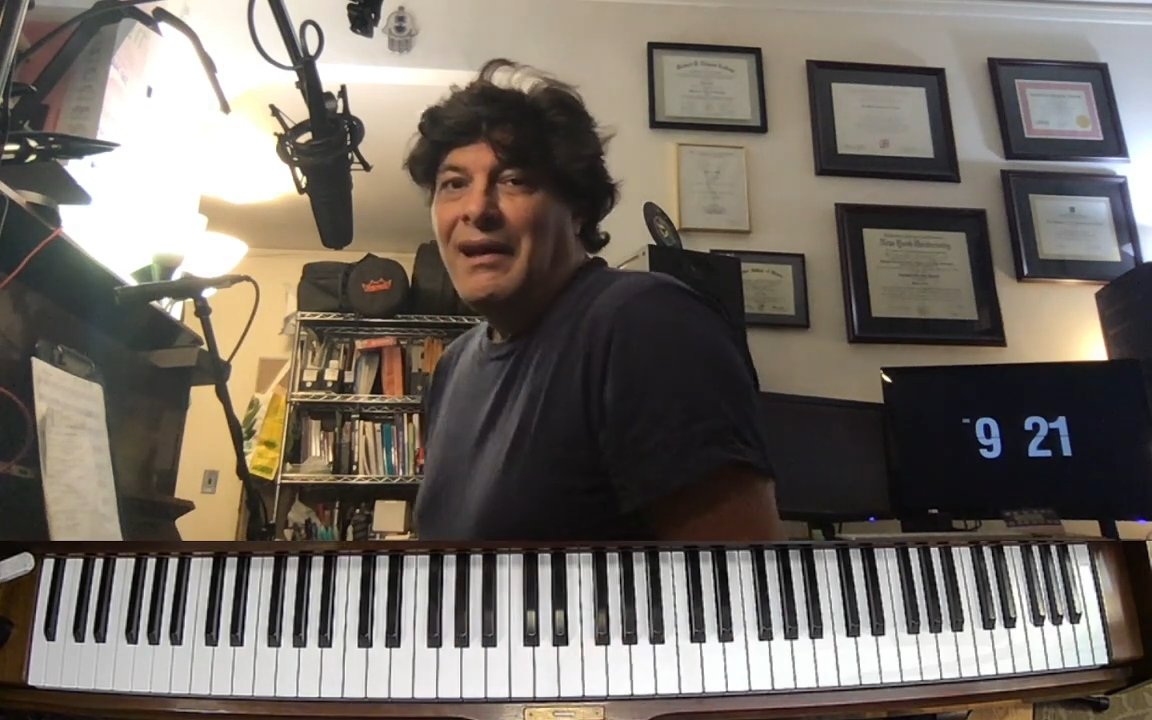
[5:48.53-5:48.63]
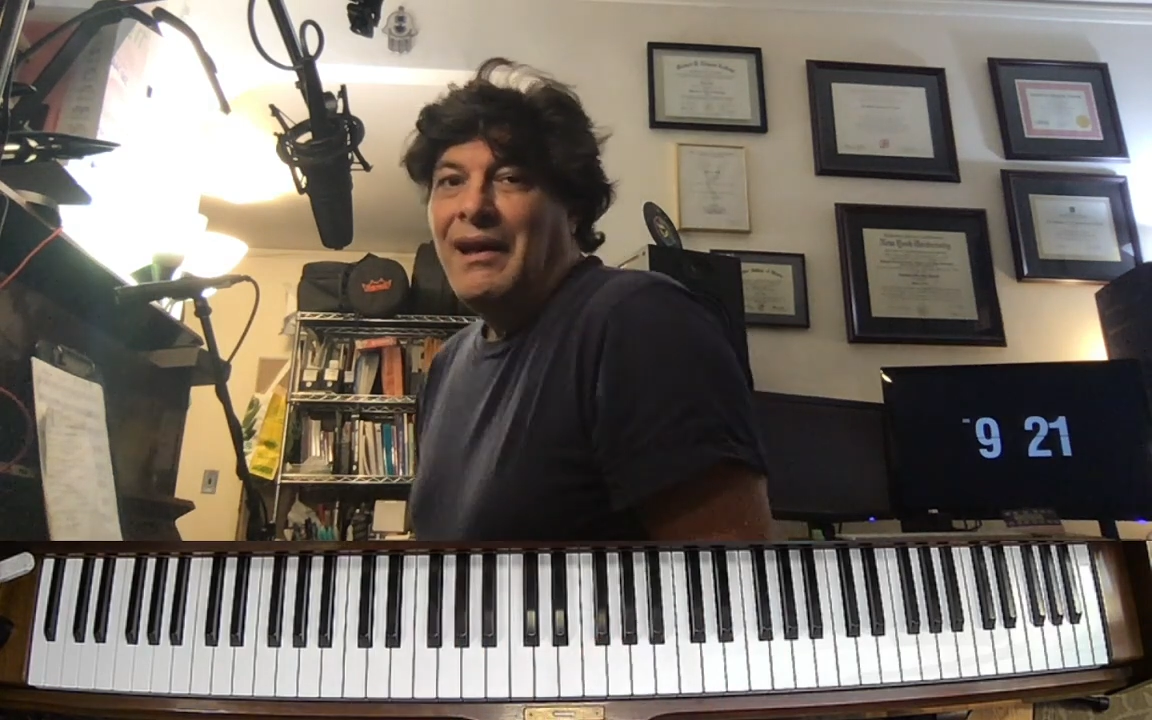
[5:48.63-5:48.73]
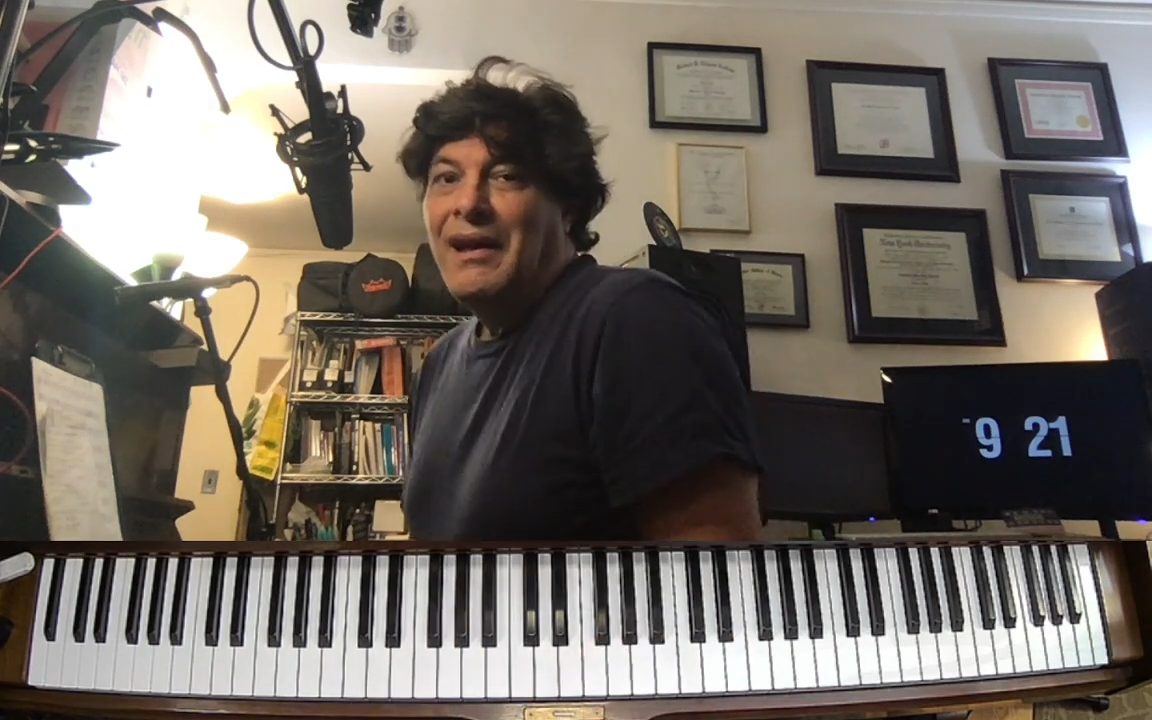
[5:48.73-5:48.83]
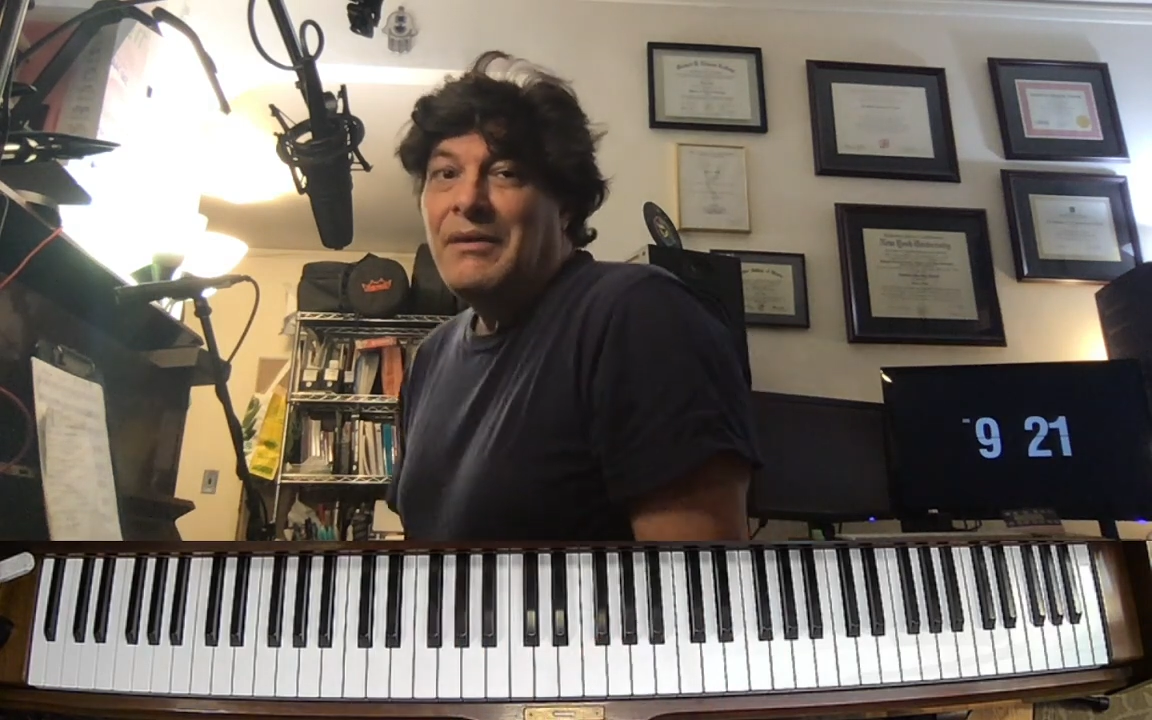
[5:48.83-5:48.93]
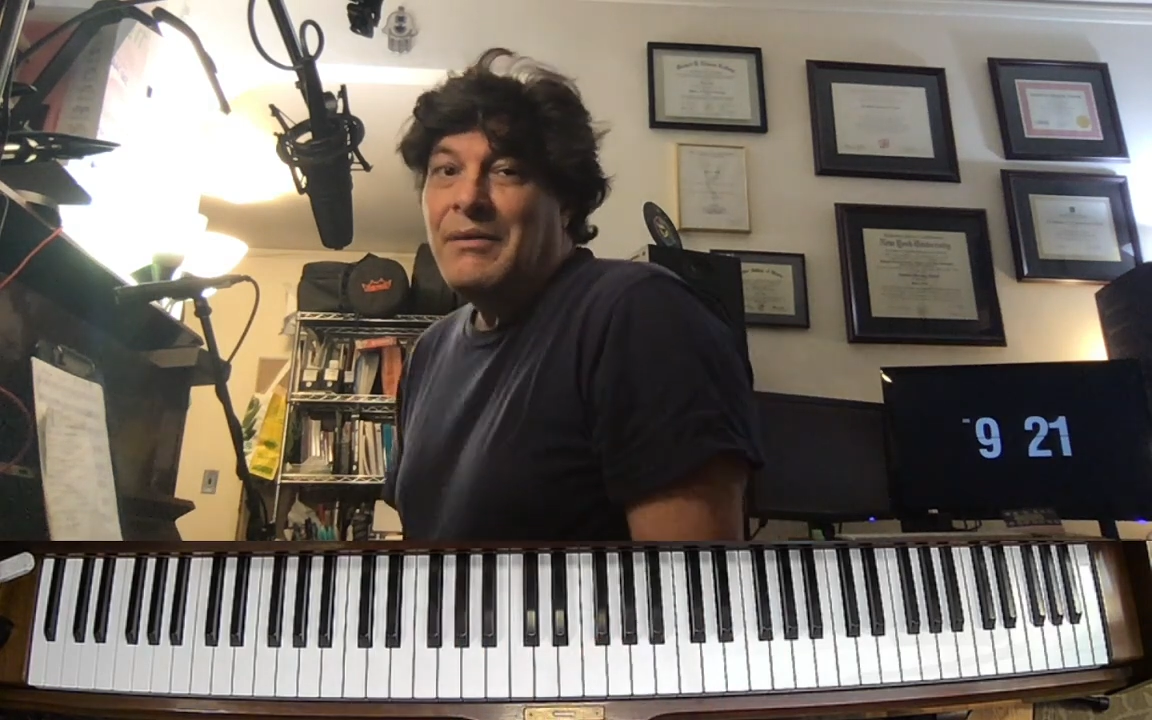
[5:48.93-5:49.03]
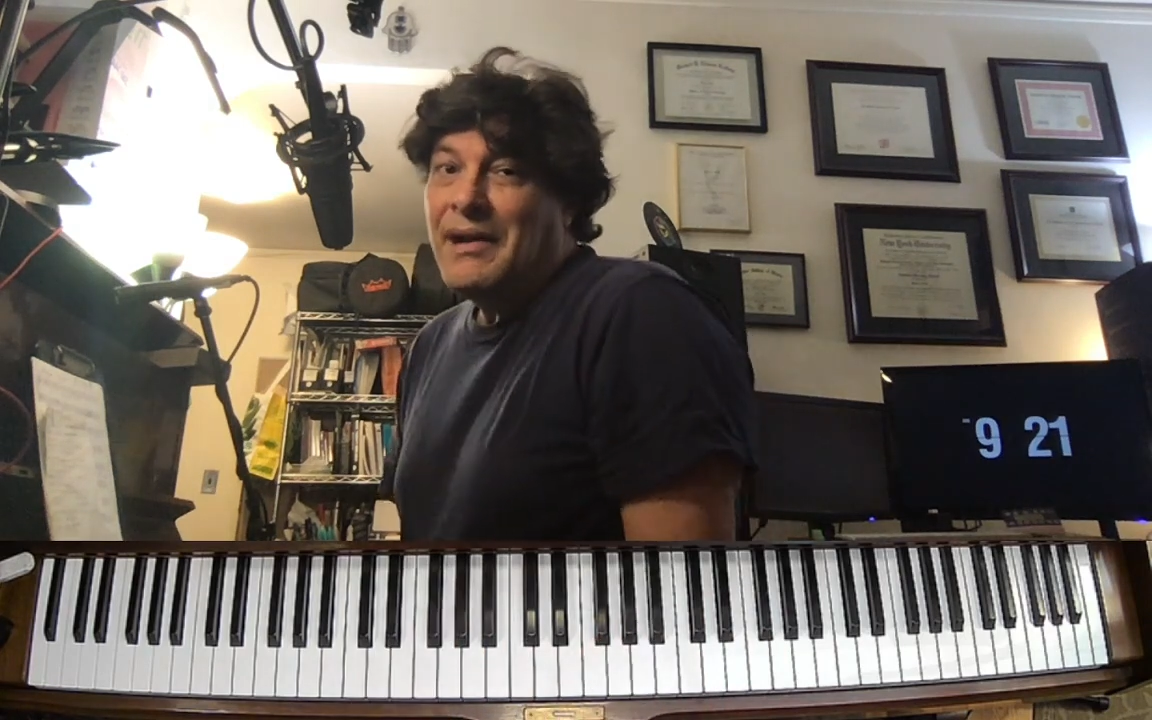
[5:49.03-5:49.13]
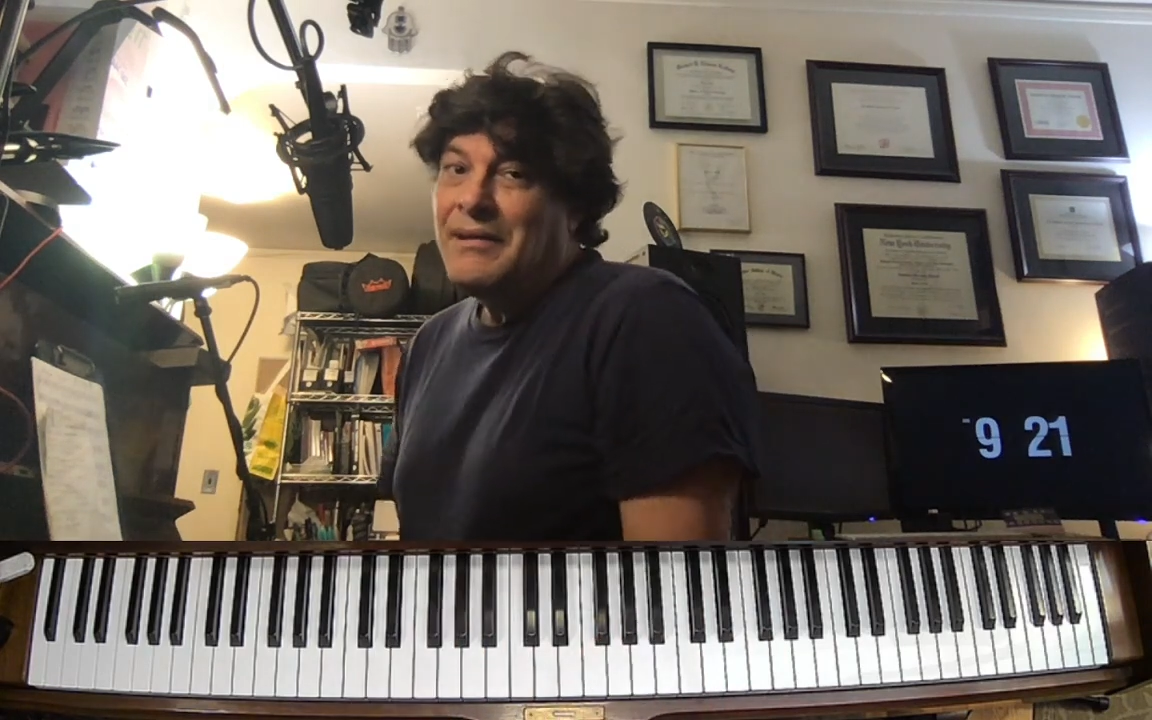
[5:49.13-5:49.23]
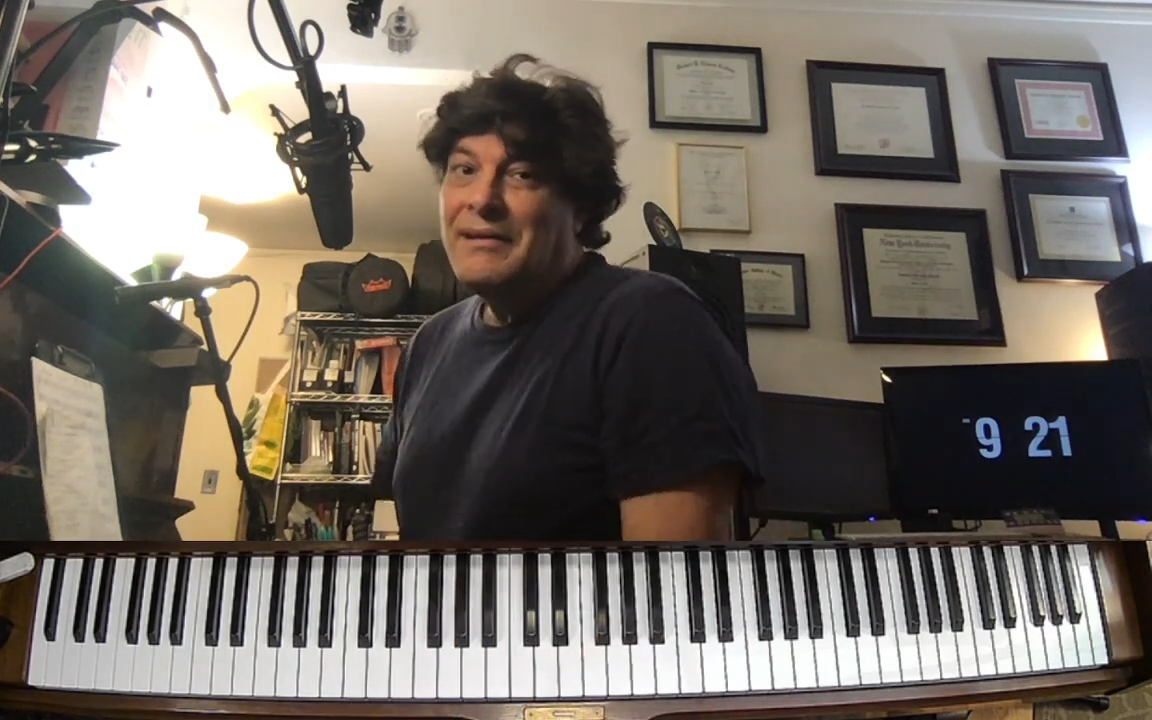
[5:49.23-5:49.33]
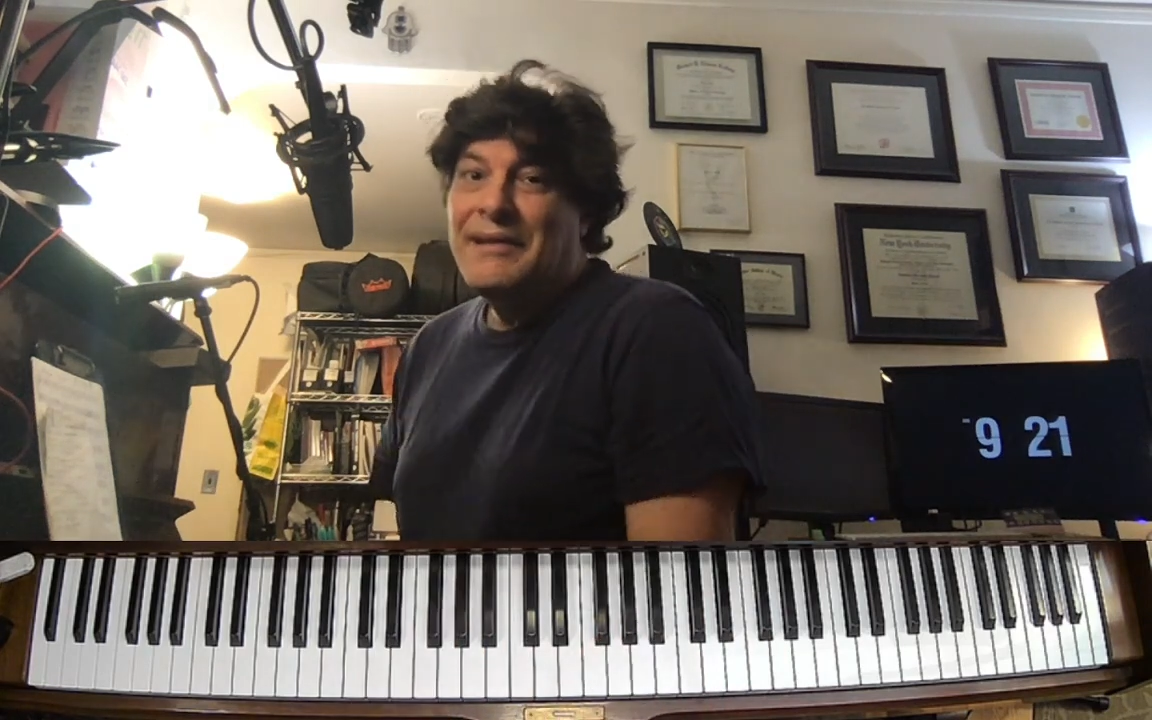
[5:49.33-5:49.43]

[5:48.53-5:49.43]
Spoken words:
Anyway,